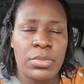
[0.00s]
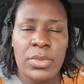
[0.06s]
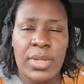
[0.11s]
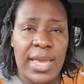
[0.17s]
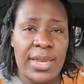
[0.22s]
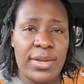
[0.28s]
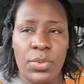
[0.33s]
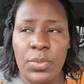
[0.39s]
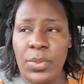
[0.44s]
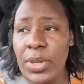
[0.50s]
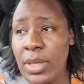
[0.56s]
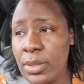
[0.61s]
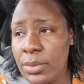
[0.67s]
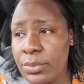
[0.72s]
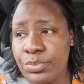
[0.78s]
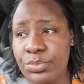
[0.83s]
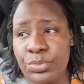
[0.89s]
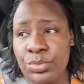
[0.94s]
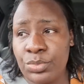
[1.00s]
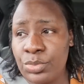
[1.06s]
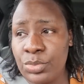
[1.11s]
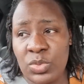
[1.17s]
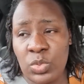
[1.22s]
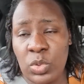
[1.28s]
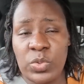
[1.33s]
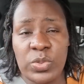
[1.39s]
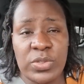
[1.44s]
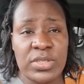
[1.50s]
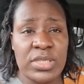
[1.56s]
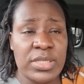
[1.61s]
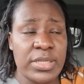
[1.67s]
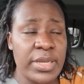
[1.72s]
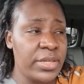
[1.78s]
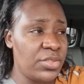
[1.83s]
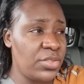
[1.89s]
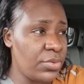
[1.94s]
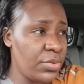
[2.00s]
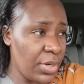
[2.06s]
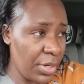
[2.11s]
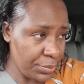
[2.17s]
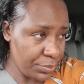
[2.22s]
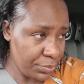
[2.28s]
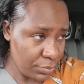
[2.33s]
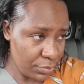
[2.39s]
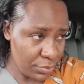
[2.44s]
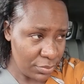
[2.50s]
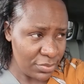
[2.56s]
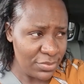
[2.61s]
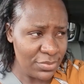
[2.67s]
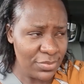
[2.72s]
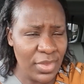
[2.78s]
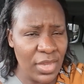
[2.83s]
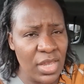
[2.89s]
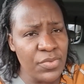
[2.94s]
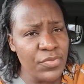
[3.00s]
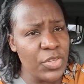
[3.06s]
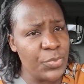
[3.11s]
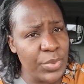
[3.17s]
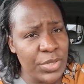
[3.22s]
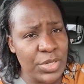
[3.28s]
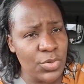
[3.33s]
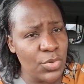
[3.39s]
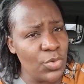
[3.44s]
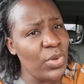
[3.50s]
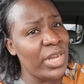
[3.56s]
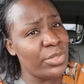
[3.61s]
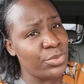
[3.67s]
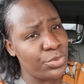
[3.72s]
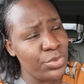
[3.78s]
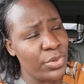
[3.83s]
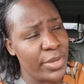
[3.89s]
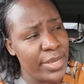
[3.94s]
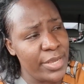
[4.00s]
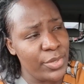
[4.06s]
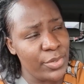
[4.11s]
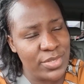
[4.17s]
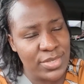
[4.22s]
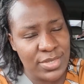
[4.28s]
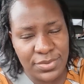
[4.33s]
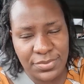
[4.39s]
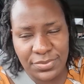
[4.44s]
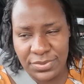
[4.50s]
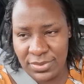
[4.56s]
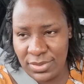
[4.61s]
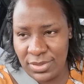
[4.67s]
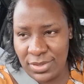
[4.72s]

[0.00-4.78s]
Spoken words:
Anyway, it's what you see in Nigeria. If it's paining you, go and do your hair yourself.